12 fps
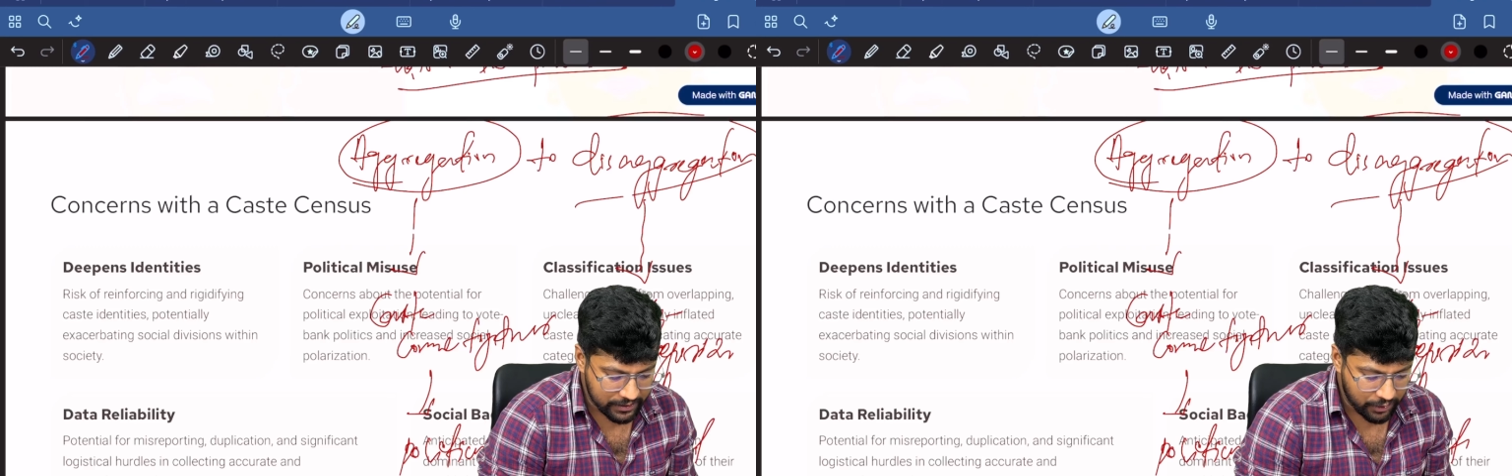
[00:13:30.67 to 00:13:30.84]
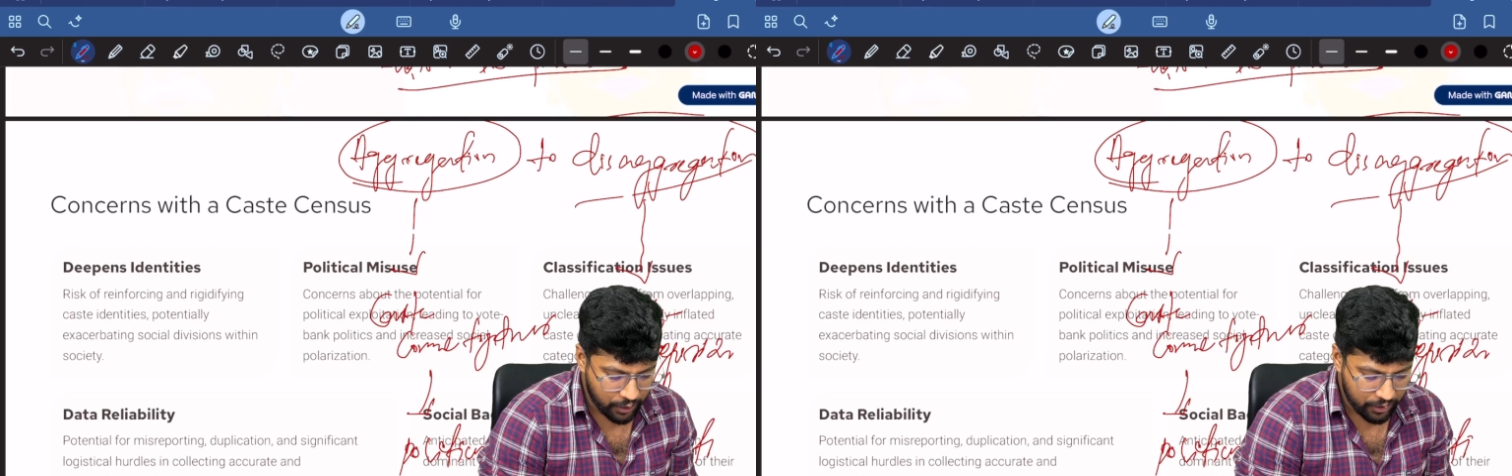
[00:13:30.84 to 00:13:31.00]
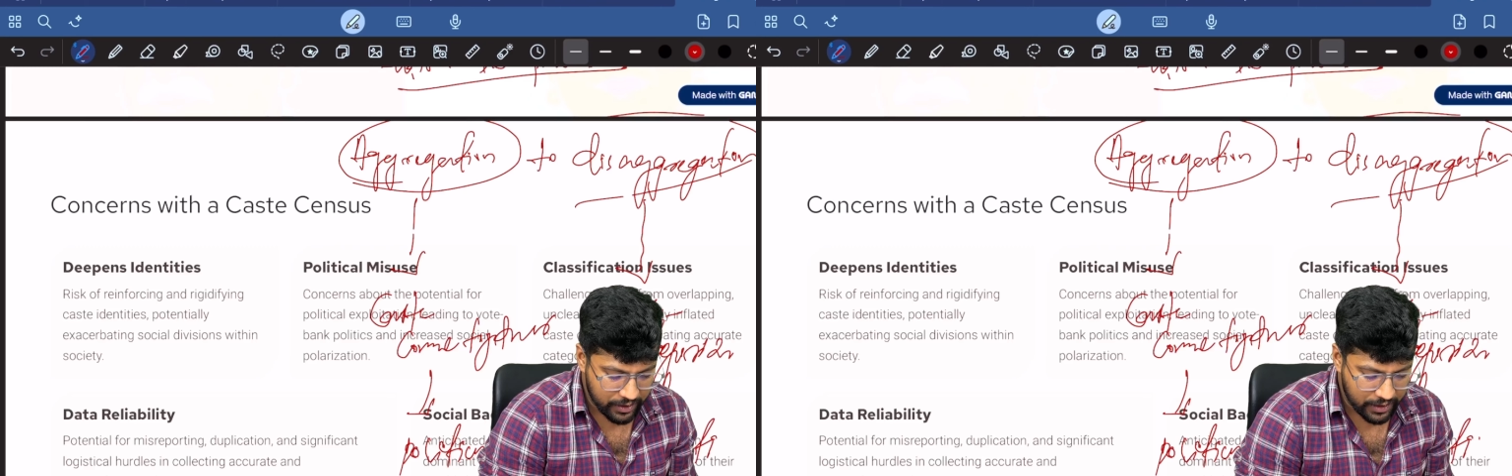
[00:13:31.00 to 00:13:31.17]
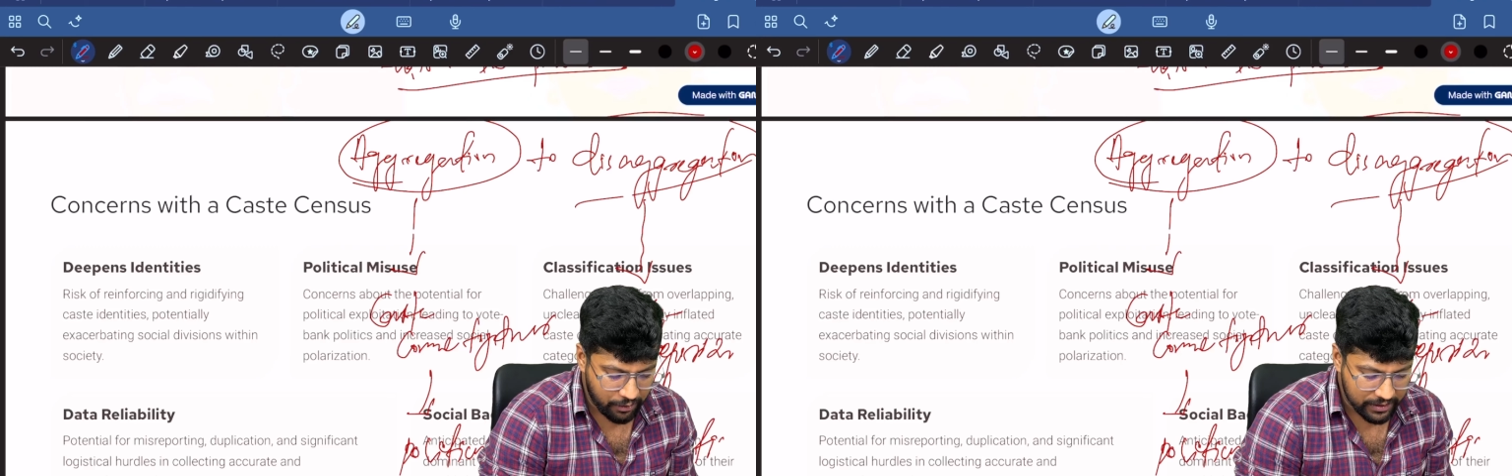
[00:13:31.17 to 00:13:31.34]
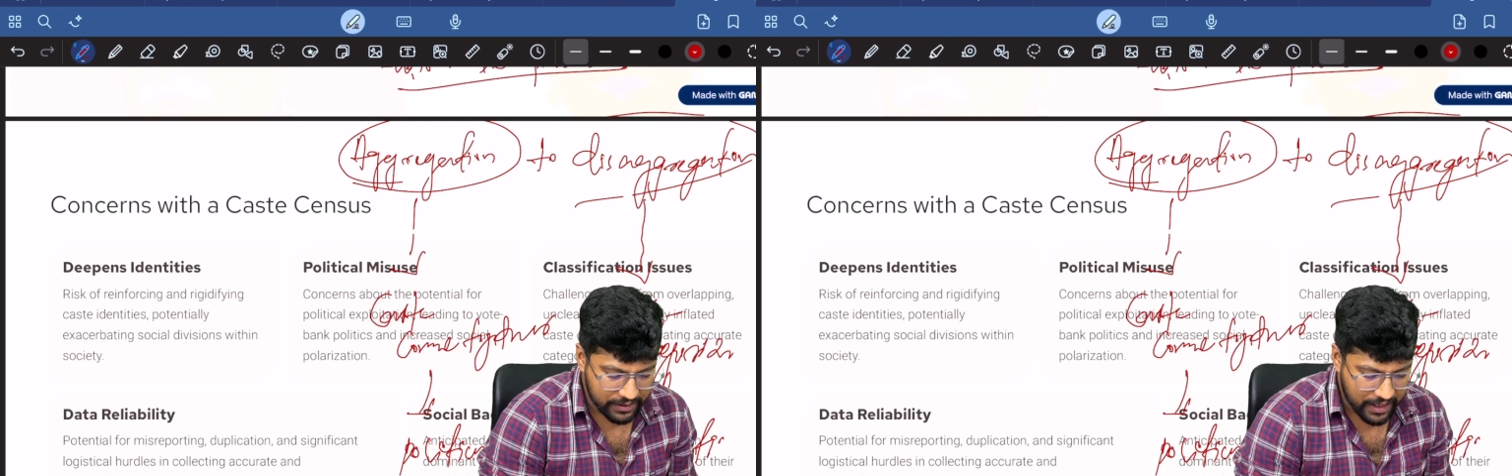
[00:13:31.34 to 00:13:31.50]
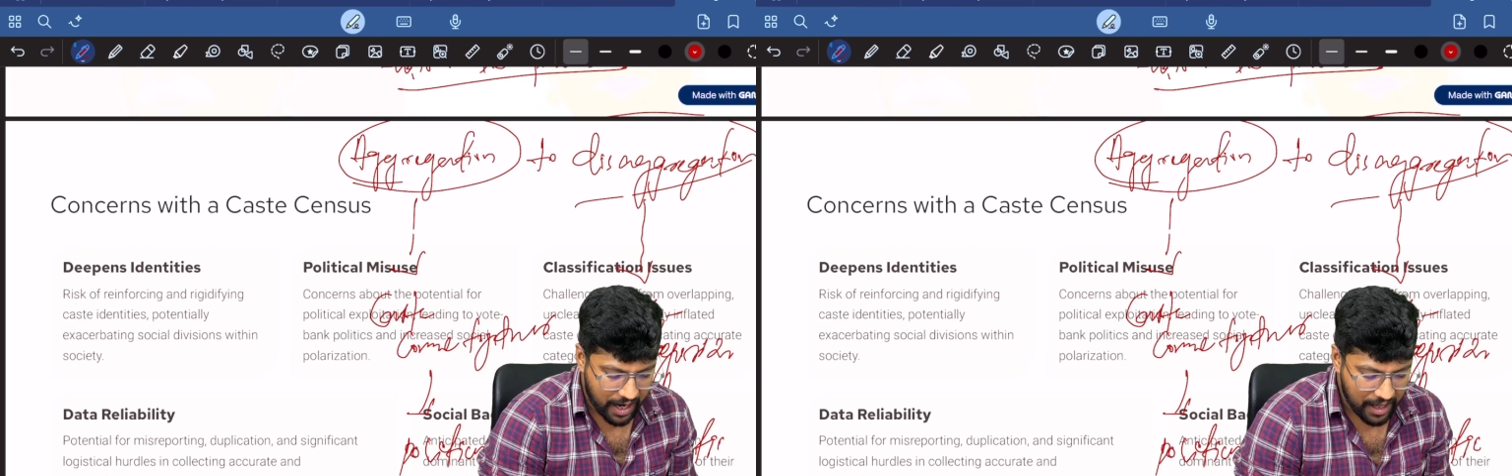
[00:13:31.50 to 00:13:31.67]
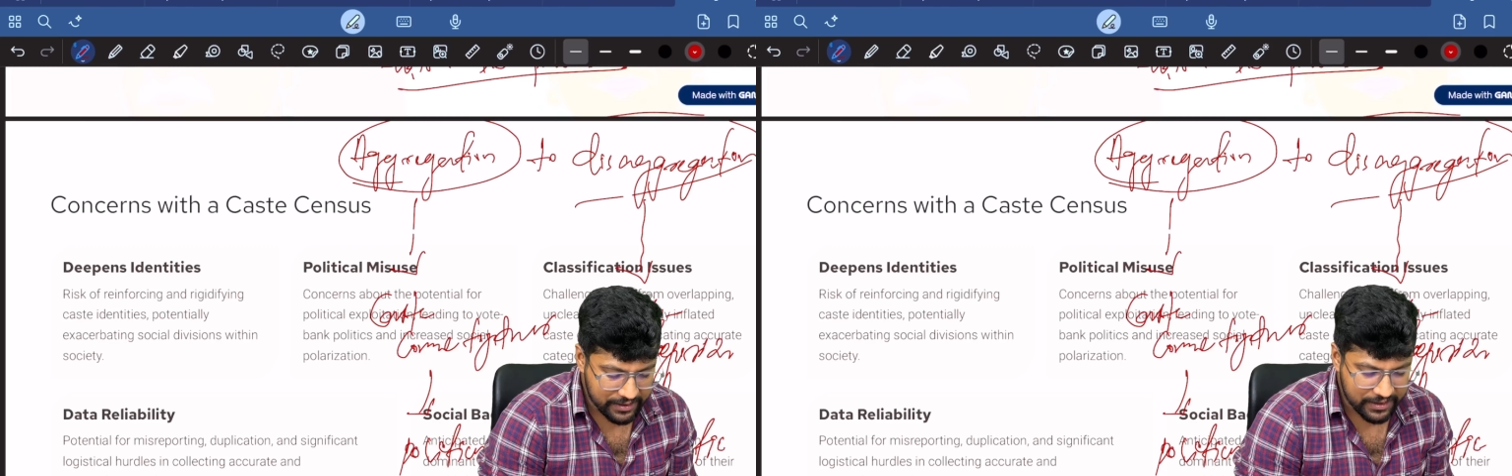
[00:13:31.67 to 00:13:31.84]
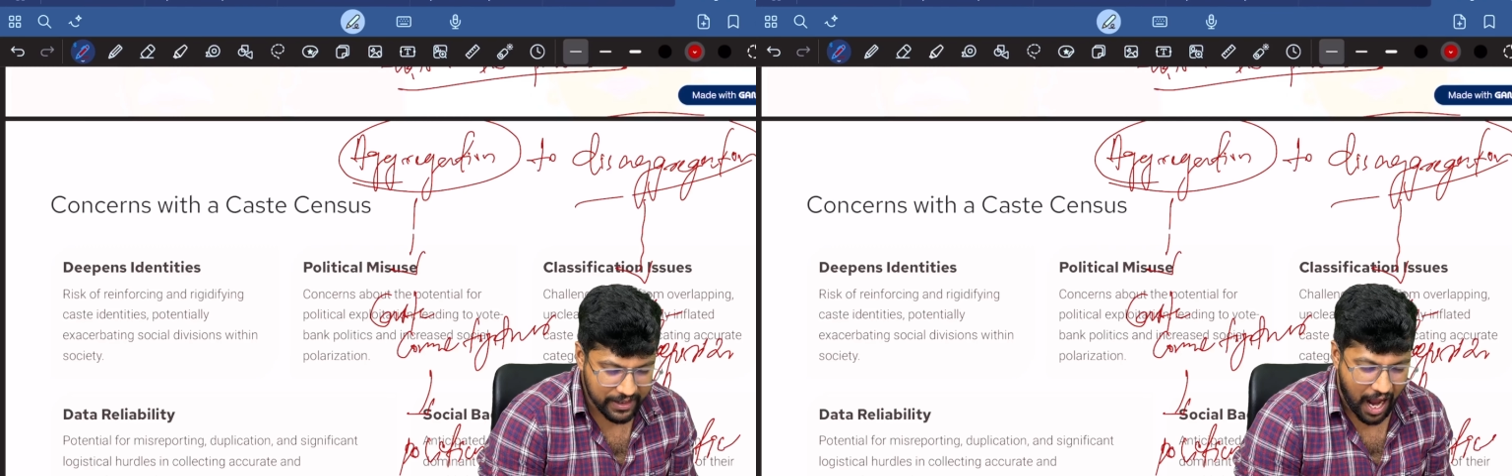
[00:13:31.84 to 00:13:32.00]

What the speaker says: there was a caste